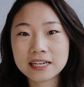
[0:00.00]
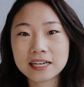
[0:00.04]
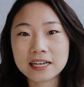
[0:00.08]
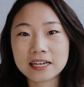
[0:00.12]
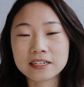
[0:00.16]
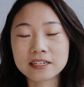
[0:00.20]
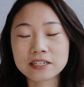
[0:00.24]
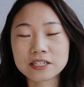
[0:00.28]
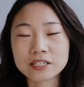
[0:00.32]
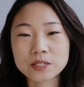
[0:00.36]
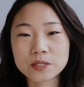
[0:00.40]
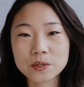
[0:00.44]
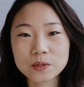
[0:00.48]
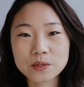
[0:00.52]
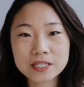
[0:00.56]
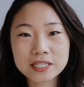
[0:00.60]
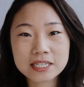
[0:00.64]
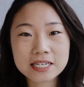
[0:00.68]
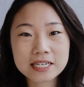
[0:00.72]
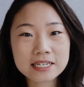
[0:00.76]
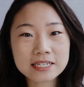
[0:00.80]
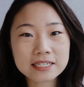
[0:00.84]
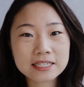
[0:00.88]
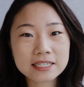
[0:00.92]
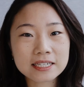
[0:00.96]
an
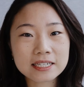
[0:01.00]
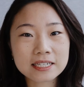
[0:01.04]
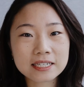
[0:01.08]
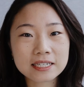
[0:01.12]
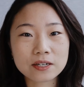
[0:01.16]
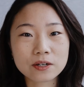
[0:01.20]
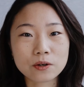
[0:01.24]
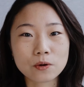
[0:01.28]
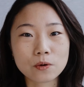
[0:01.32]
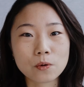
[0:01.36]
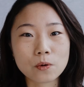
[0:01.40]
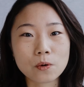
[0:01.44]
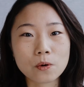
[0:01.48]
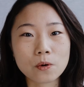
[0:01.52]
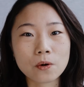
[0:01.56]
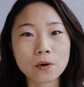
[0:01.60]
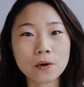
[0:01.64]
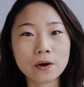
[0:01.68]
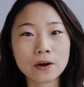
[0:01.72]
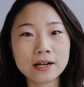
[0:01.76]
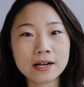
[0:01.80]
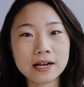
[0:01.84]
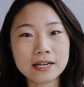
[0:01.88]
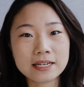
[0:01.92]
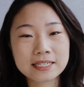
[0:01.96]
associate
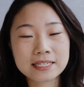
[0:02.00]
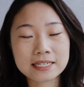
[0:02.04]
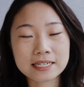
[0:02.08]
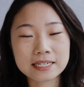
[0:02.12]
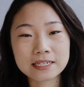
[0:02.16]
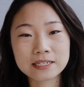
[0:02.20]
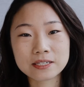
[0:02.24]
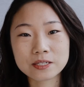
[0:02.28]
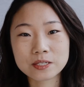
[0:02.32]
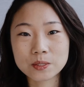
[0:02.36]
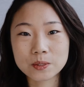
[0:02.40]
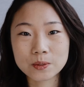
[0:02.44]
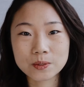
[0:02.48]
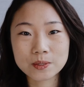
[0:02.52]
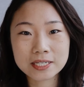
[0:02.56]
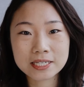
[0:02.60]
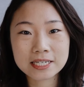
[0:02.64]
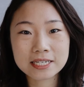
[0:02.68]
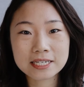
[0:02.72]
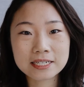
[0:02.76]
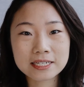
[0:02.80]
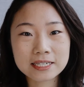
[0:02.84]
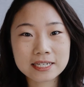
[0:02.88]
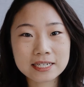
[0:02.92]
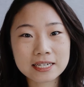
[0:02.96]
or senior
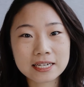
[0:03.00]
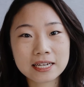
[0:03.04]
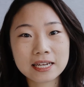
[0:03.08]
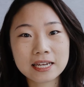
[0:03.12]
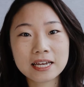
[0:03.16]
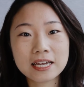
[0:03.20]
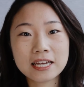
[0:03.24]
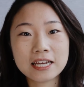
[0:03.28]
associate,